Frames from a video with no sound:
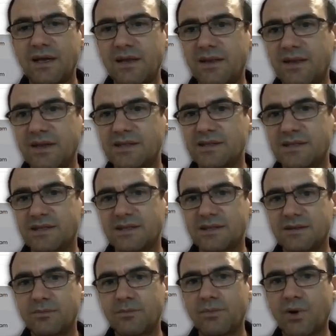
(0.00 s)
this
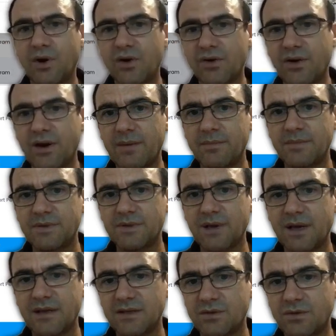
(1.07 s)
program,
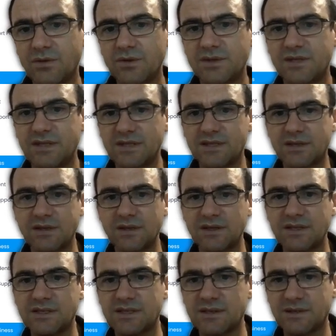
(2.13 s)
or to
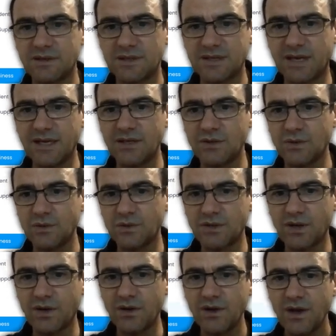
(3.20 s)
this schedule.
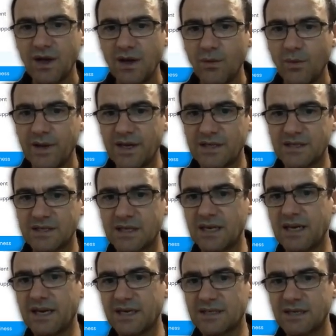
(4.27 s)
So we can
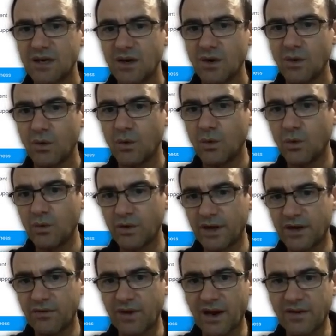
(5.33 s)
select all that
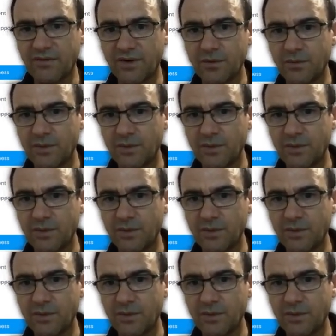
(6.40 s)
are relevant,